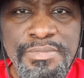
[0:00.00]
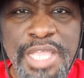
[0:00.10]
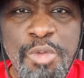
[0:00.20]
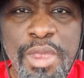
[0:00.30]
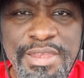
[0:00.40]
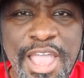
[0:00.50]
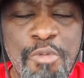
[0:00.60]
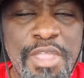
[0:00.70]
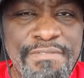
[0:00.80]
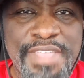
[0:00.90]
Like right now
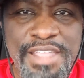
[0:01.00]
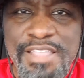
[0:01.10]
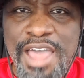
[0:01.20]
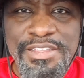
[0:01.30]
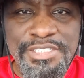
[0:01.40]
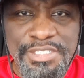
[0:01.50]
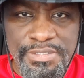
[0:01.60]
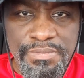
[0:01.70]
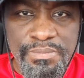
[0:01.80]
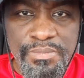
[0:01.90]
we have technology.
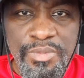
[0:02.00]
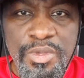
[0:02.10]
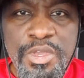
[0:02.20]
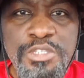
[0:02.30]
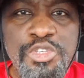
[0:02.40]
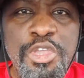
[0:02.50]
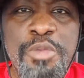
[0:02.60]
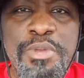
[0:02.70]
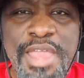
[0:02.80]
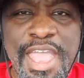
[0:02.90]
So you
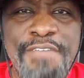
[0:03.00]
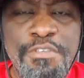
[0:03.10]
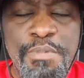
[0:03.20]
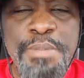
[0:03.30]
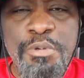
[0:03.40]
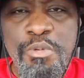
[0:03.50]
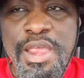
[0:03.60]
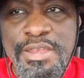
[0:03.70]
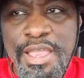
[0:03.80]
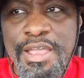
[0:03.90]
get rid of half the people
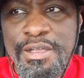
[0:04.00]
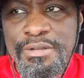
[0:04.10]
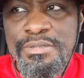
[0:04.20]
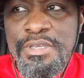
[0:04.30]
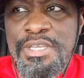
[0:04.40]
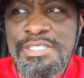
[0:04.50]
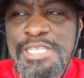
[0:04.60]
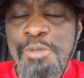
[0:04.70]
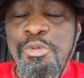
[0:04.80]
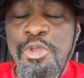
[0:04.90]
right now and
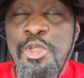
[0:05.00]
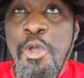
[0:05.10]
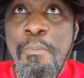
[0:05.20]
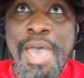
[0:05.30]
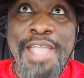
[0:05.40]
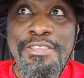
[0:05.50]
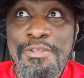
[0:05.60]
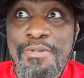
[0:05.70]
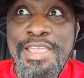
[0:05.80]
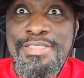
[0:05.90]
say, we're going to go back to
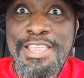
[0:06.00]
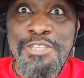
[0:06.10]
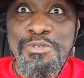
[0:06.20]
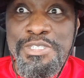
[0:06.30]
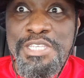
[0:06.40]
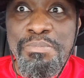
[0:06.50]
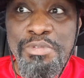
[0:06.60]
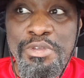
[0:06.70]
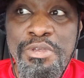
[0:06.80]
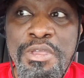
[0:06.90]
the way things were
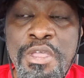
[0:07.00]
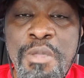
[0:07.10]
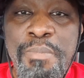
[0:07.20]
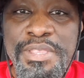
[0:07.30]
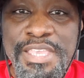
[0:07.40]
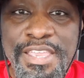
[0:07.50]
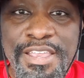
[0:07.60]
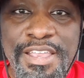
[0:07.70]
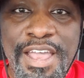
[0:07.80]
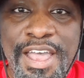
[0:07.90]
simpler. But the
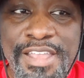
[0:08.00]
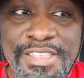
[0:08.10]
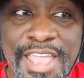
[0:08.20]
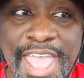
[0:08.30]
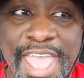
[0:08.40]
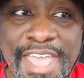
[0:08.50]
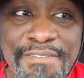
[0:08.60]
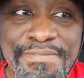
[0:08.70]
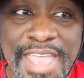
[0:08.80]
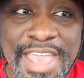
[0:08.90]

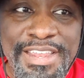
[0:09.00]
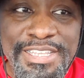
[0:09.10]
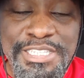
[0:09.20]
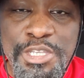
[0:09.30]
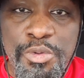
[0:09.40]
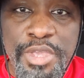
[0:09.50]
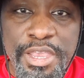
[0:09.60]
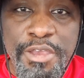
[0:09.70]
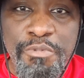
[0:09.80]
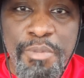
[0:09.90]
half that is still
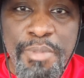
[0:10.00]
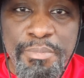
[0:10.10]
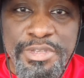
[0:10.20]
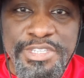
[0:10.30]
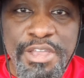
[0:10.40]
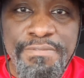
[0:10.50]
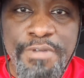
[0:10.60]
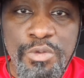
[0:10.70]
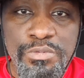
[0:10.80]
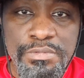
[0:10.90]
here remember cell phones.